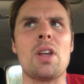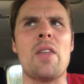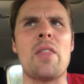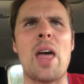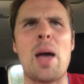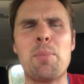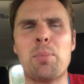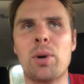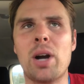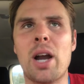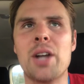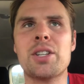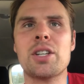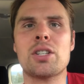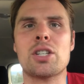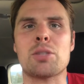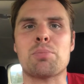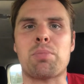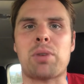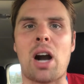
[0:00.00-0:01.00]
that
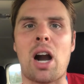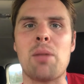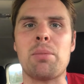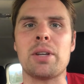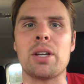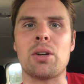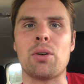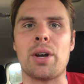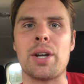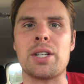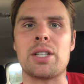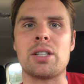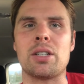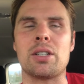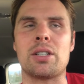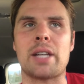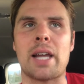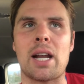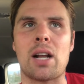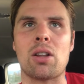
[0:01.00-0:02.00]
process is probably going to
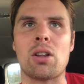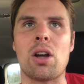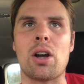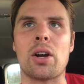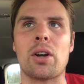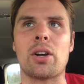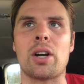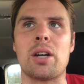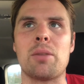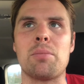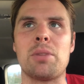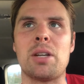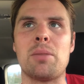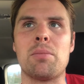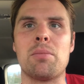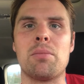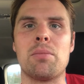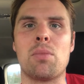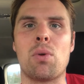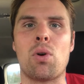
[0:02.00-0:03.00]
take longer and be
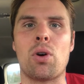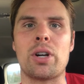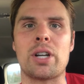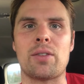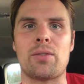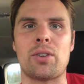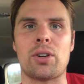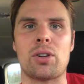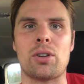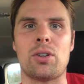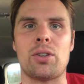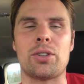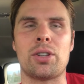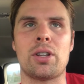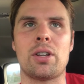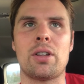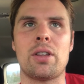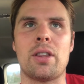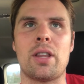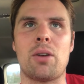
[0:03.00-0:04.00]
more difficult
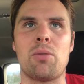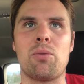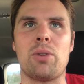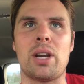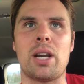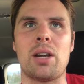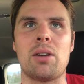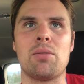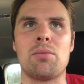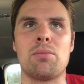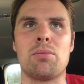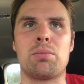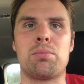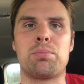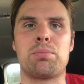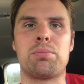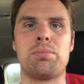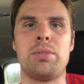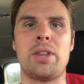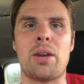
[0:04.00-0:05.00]
than we
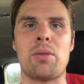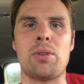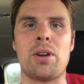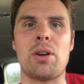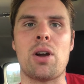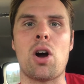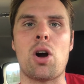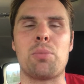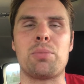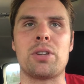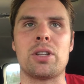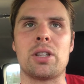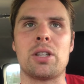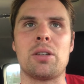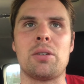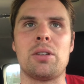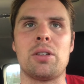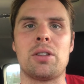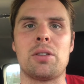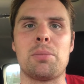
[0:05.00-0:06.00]
hoped
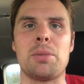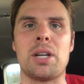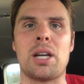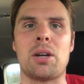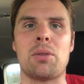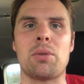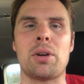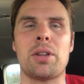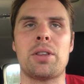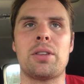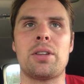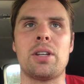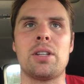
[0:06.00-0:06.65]
to begin with.